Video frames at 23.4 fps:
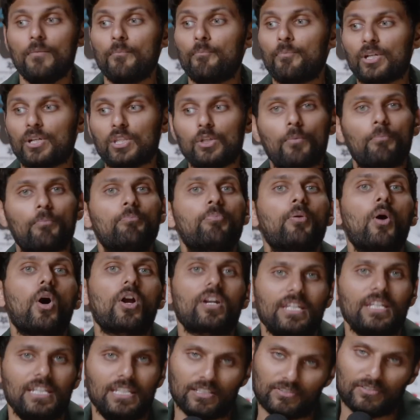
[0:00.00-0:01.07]
but your
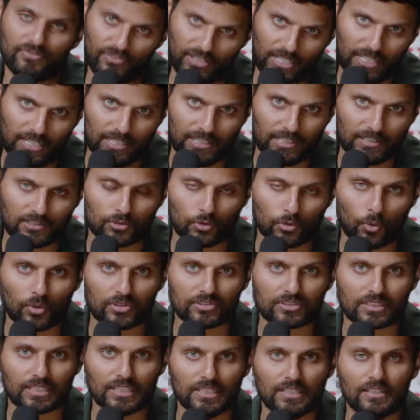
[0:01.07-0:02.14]
body is feeling
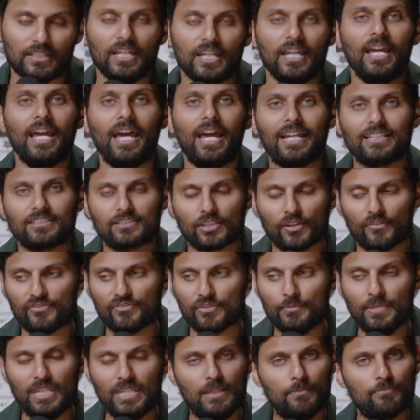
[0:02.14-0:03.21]
exhausted. And so
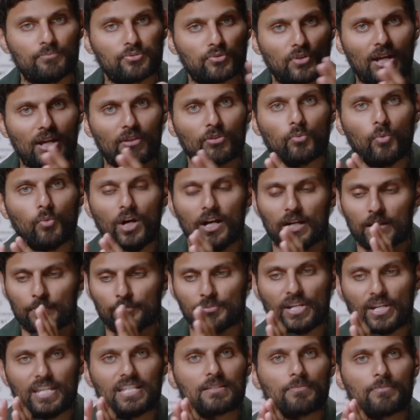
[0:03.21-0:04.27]
for me, breath work
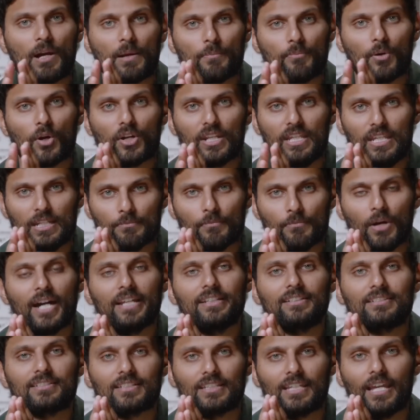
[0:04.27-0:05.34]
brings my body and
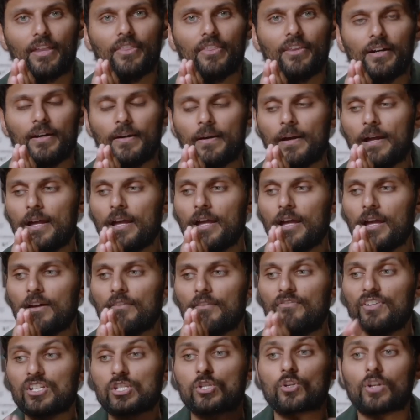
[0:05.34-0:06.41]
mind together.
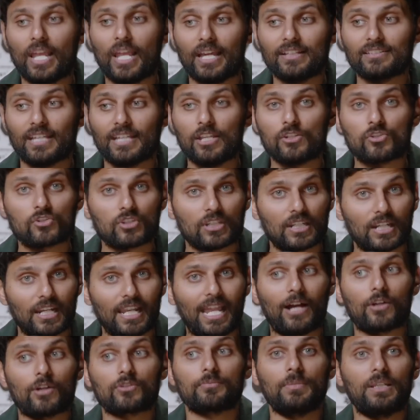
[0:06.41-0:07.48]
Visualization
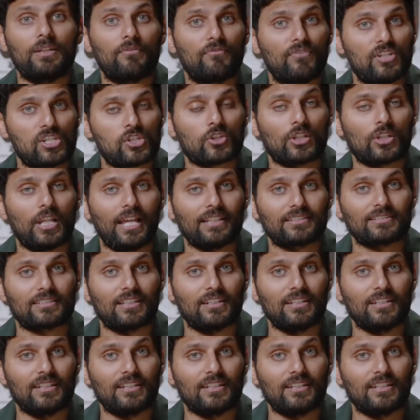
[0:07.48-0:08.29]
allows me to visualize